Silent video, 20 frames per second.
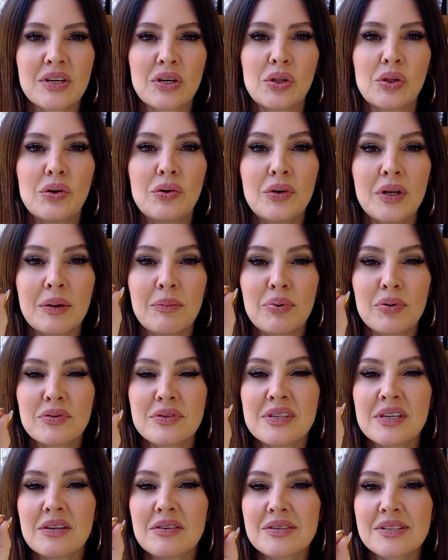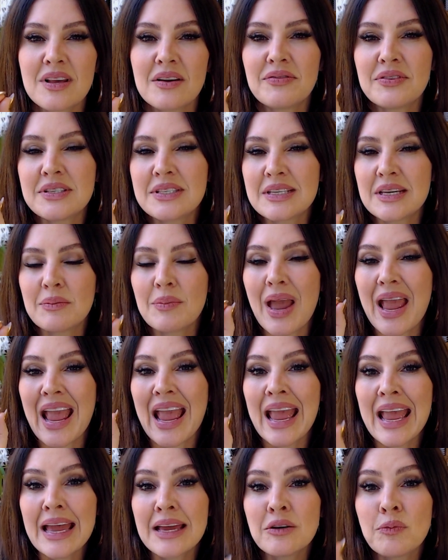including boosting your self-esteem
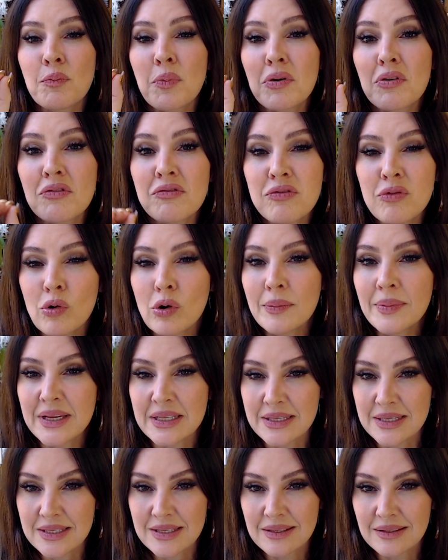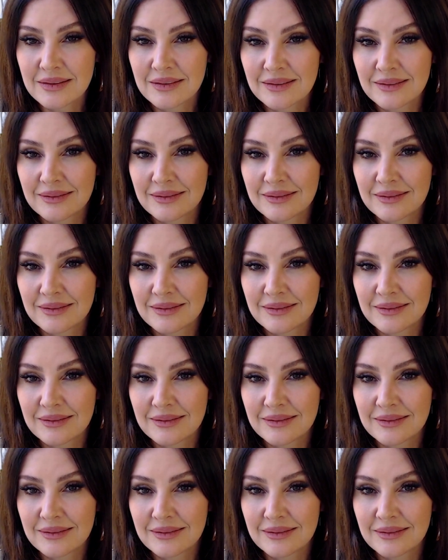and performance.